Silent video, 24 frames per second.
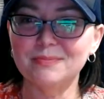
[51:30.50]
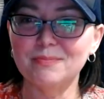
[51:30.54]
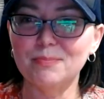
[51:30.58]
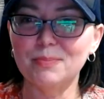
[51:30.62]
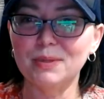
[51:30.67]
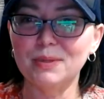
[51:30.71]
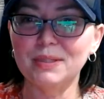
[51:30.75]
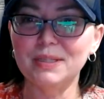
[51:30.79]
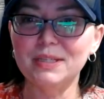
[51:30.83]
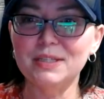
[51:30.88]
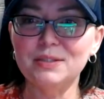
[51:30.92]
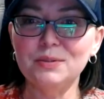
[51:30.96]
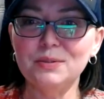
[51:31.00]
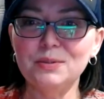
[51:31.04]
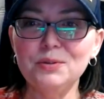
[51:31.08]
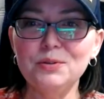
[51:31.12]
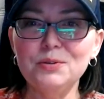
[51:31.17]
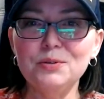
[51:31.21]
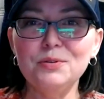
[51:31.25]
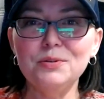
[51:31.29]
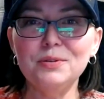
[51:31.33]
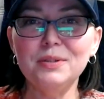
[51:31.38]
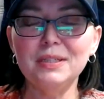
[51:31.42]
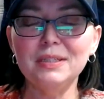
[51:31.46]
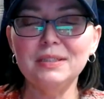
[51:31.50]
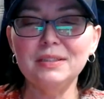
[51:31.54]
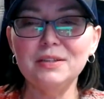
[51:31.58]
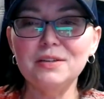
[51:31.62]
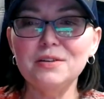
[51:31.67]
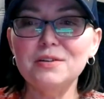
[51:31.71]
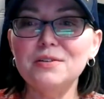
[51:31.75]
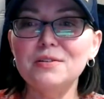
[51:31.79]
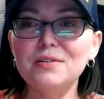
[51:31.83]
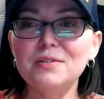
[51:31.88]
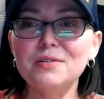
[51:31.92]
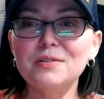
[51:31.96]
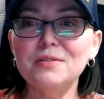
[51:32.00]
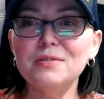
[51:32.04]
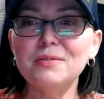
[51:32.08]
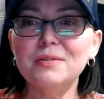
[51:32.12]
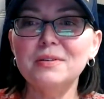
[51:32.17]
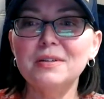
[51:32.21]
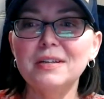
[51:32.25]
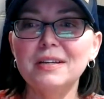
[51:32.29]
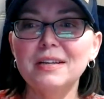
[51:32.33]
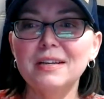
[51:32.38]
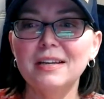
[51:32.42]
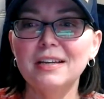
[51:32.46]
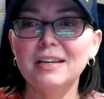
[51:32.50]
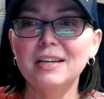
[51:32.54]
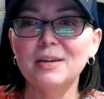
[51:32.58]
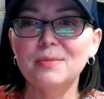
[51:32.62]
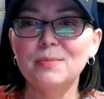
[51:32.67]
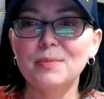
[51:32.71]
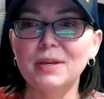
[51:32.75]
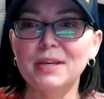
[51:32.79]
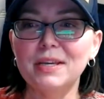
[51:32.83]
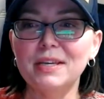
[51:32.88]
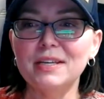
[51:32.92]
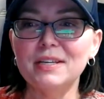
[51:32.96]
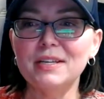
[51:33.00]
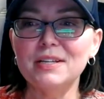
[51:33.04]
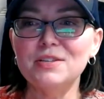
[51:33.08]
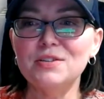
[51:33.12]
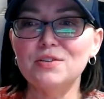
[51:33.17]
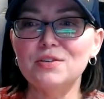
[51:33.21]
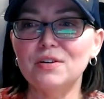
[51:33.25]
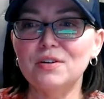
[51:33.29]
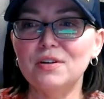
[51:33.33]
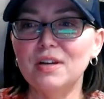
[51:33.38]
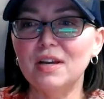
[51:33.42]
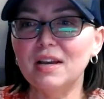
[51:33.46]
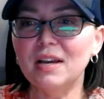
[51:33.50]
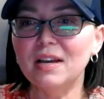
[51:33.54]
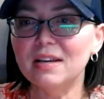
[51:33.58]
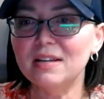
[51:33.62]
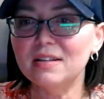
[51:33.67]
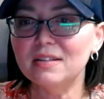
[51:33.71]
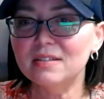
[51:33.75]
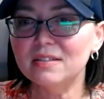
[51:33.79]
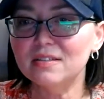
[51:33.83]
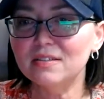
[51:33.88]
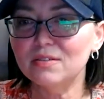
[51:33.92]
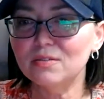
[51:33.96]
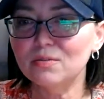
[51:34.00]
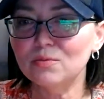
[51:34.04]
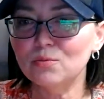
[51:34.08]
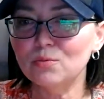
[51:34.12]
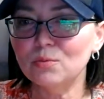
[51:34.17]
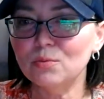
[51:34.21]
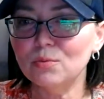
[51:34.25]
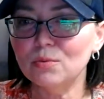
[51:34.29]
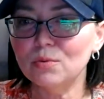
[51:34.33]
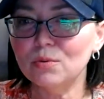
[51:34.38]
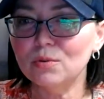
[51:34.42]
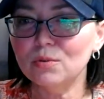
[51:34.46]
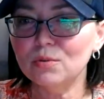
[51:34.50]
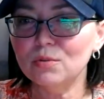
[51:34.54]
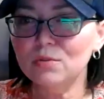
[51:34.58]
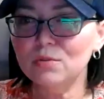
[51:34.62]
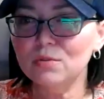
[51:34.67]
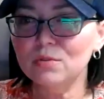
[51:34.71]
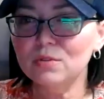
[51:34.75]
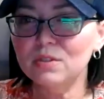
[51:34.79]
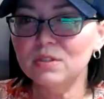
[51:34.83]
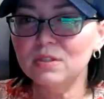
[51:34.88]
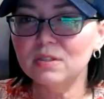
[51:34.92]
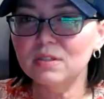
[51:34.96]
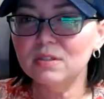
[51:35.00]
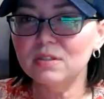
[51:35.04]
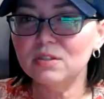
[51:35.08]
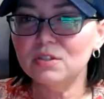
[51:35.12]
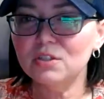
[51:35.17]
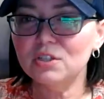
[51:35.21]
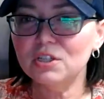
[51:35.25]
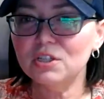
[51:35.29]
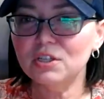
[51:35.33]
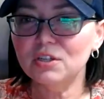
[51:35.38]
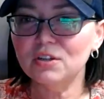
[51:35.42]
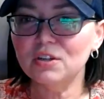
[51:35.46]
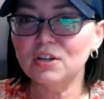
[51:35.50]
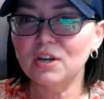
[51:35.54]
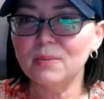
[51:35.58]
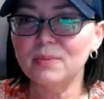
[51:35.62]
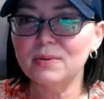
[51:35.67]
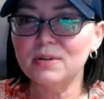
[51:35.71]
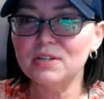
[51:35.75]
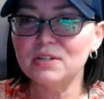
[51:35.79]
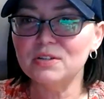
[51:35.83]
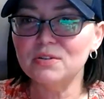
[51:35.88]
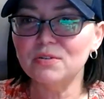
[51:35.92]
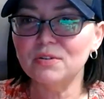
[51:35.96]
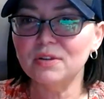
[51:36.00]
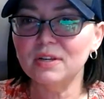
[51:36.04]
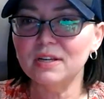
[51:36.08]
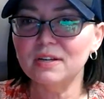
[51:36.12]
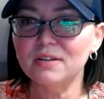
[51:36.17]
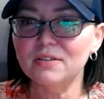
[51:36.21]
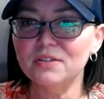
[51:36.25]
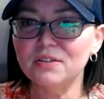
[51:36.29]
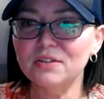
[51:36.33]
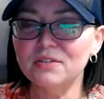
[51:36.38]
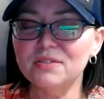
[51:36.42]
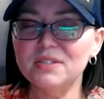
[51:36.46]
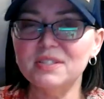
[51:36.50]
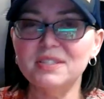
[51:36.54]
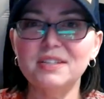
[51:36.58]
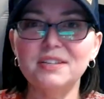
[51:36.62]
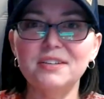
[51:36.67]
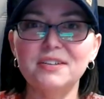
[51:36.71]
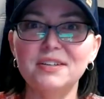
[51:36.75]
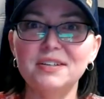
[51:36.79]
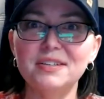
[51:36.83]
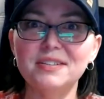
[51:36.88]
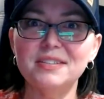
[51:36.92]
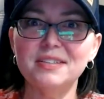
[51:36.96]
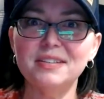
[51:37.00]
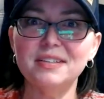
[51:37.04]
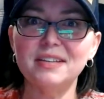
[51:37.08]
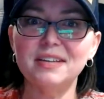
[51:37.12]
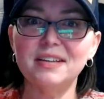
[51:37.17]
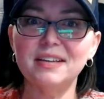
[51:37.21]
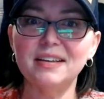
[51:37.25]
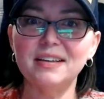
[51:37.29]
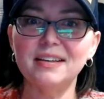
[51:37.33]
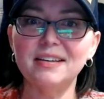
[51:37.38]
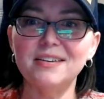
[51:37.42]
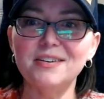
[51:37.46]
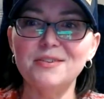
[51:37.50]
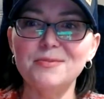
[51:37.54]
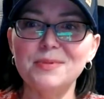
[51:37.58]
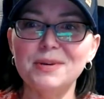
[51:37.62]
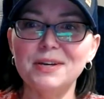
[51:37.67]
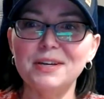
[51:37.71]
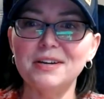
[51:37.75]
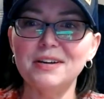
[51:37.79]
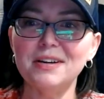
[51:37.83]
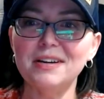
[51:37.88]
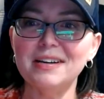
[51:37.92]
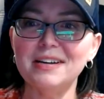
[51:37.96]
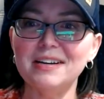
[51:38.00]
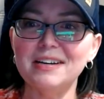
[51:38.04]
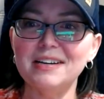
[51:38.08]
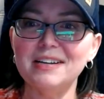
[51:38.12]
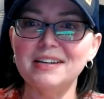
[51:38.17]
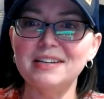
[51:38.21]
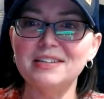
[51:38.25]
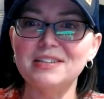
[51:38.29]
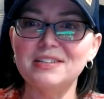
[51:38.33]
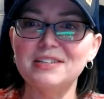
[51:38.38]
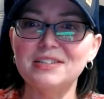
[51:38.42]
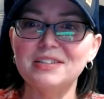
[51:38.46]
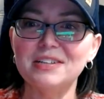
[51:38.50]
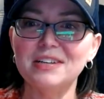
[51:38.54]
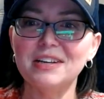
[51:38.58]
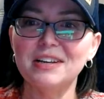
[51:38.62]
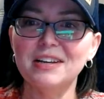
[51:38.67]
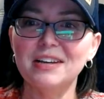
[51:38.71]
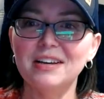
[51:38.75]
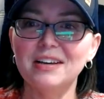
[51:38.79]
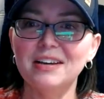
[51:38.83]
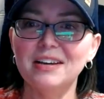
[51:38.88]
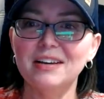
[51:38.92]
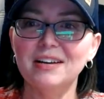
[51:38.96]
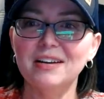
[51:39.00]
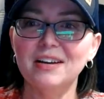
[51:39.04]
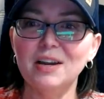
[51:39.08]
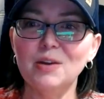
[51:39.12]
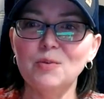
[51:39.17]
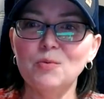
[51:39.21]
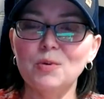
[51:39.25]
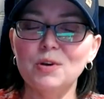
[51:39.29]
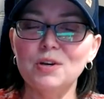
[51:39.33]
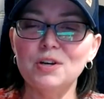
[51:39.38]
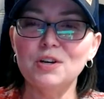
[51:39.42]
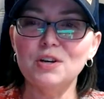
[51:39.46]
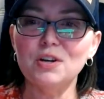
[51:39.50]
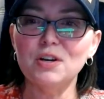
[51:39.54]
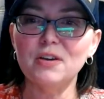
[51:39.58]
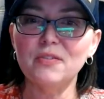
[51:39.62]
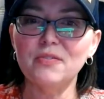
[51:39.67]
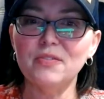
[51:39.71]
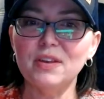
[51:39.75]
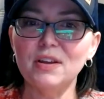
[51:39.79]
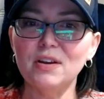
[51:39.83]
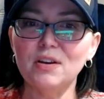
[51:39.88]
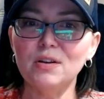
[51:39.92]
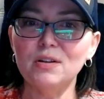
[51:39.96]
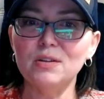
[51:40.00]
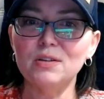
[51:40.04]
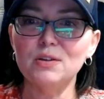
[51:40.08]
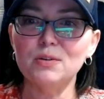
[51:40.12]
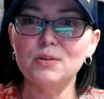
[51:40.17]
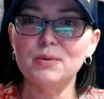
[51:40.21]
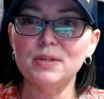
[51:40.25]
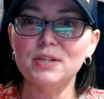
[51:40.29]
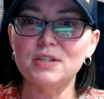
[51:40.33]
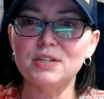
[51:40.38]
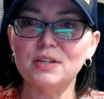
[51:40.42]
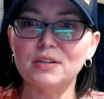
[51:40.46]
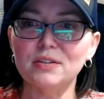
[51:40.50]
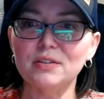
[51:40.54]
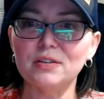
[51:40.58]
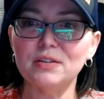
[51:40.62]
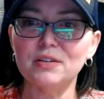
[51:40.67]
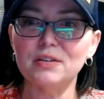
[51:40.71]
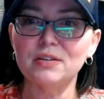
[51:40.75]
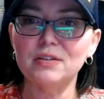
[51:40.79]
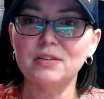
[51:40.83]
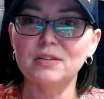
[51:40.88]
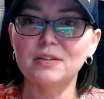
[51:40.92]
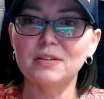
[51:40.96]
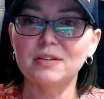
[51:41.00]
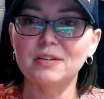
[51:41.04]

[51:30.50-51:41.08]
Billy Delude, hello. My kids are at World's Cheer Competition in Orlando too. Seriously? Oh my gosh. I wonder if they all know each other.